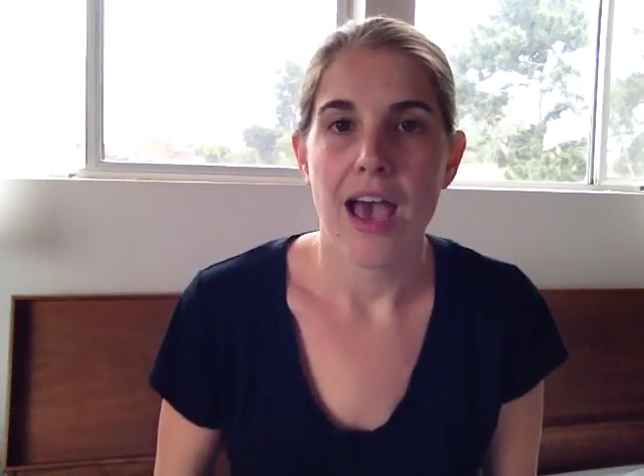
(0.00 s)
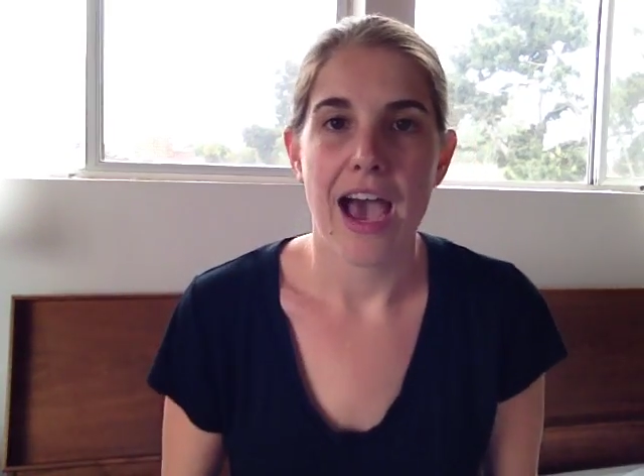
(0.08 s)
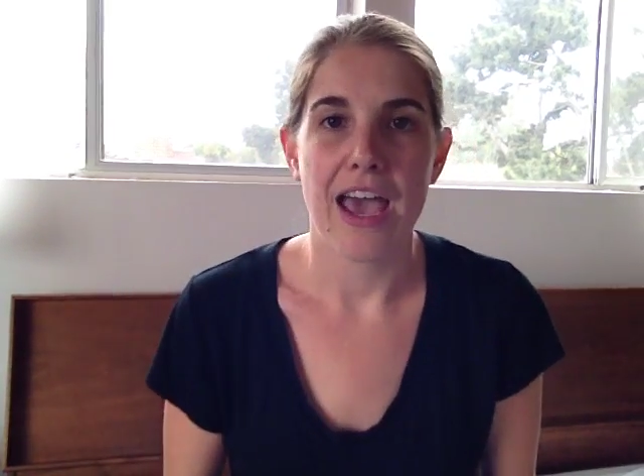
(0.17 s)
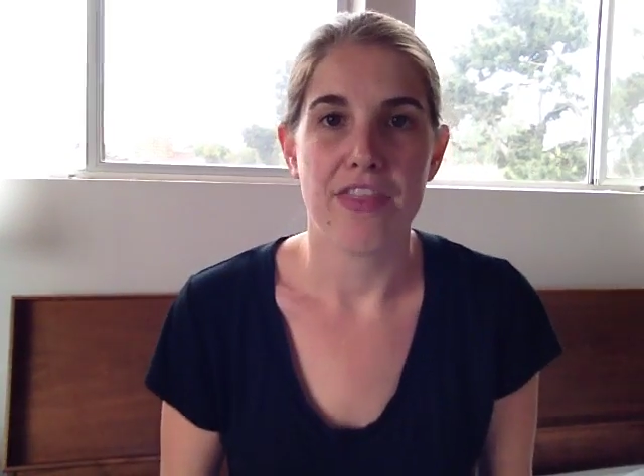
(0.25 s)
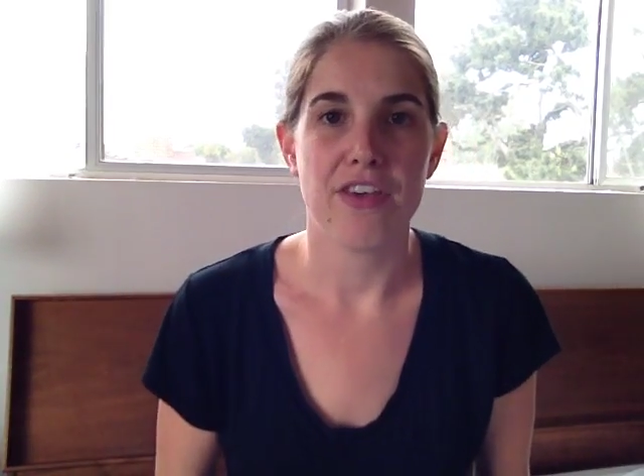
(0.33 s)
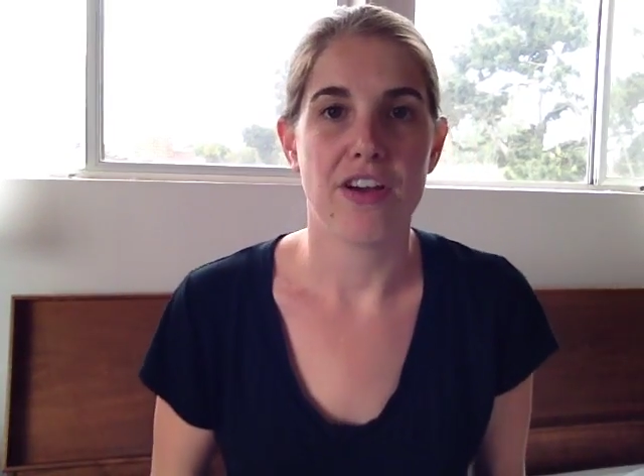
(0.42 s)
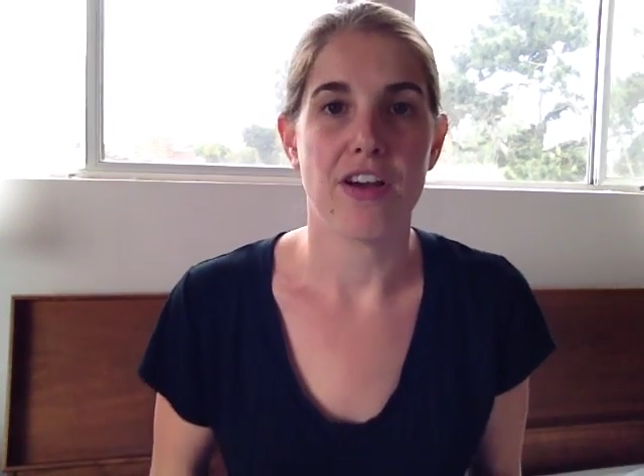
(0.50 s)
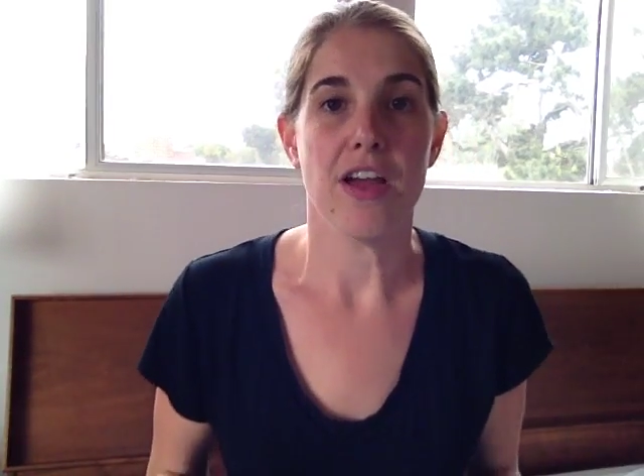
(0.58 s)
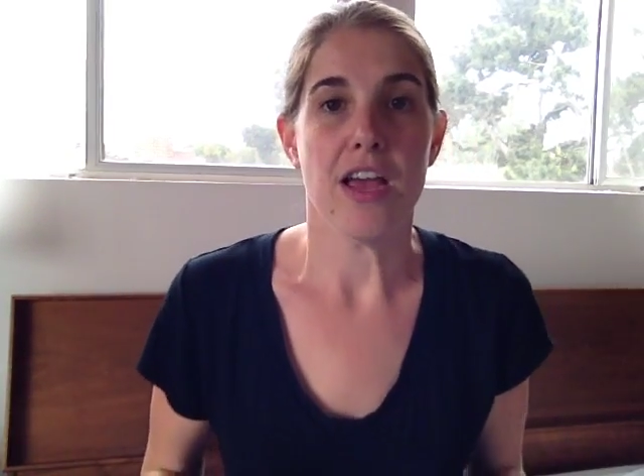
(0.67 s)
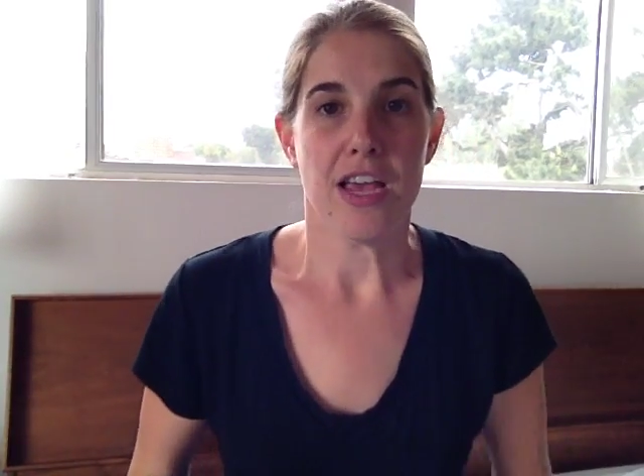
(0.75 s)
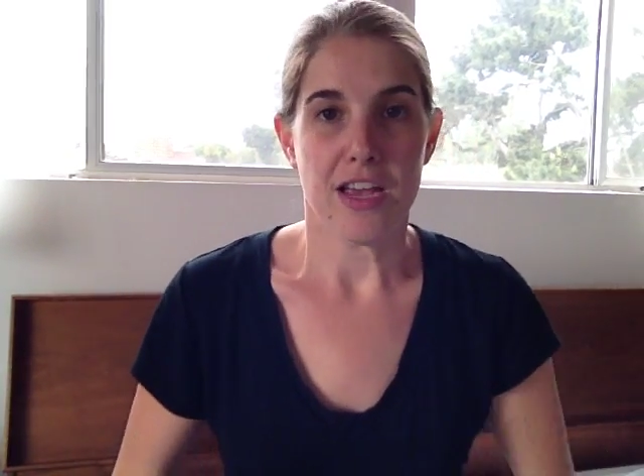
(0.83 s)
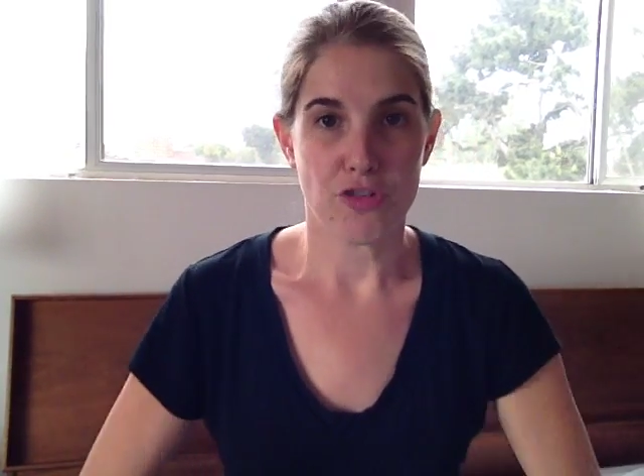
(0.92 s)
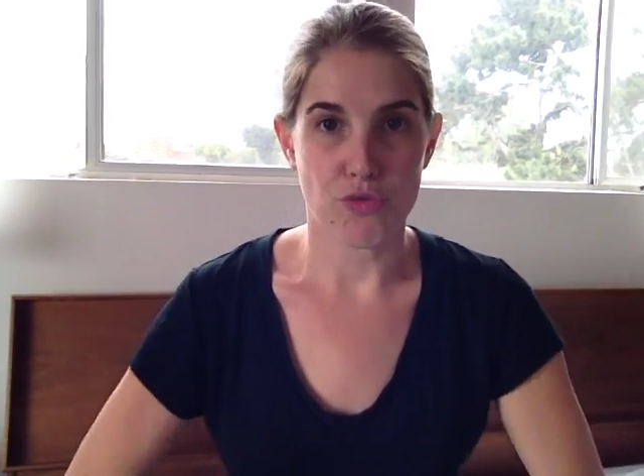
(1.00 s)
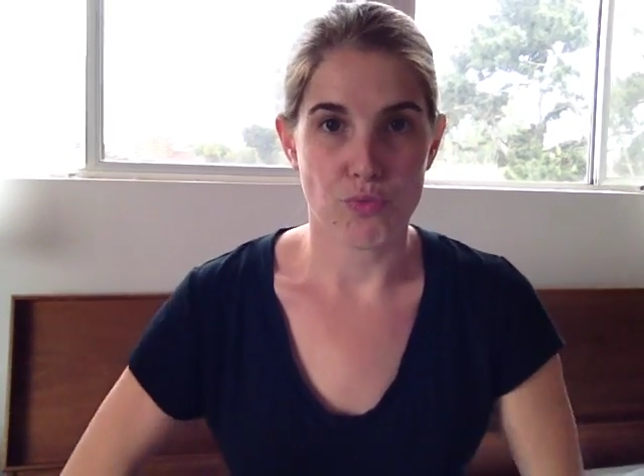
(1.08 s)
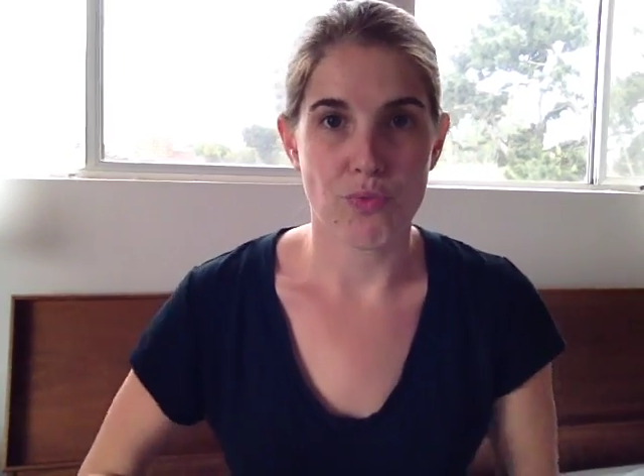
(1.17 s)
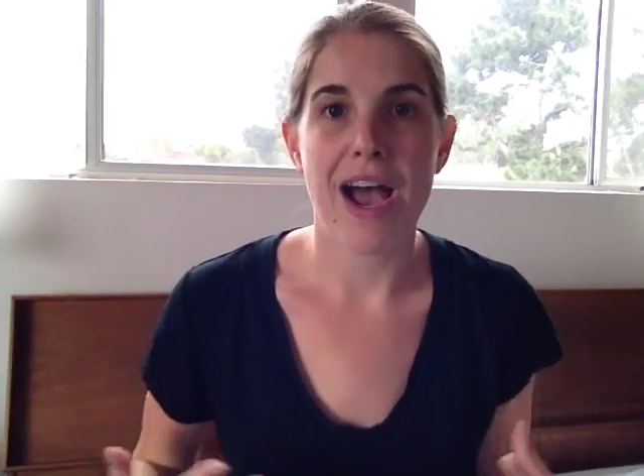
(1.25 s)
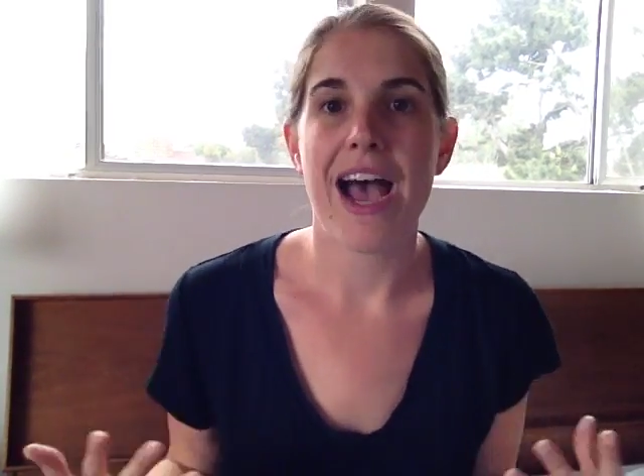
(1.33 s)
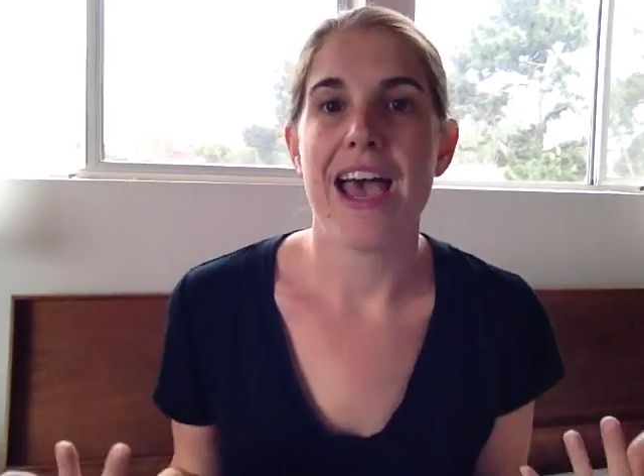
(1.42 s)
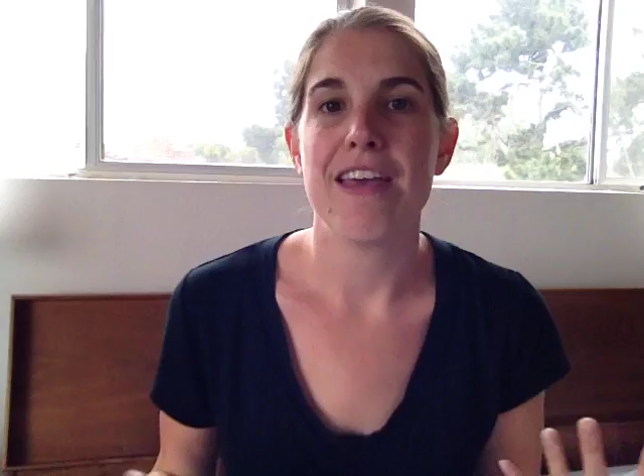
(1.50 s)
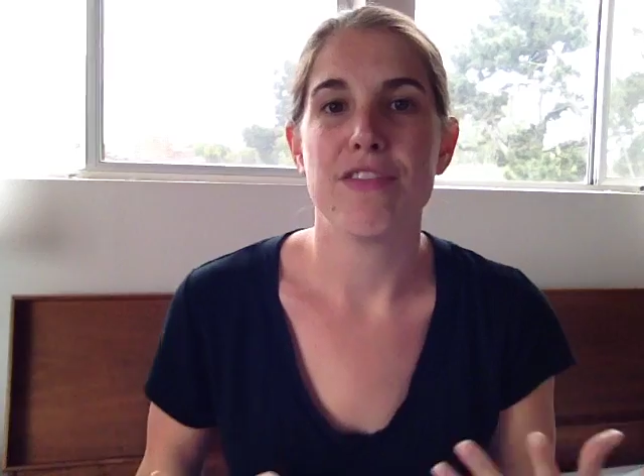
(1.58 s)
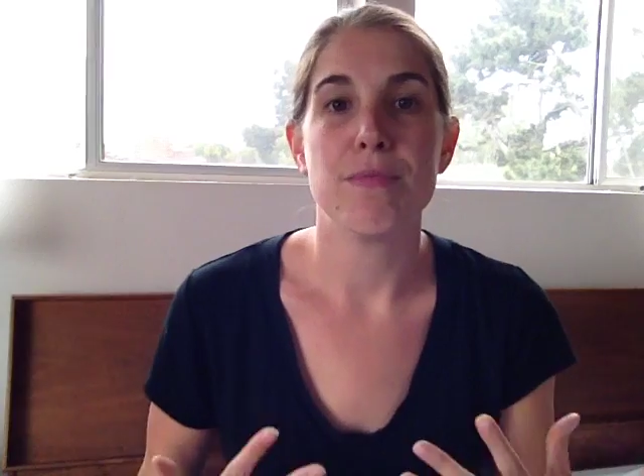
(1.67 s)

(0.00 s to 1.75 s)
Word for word: either drive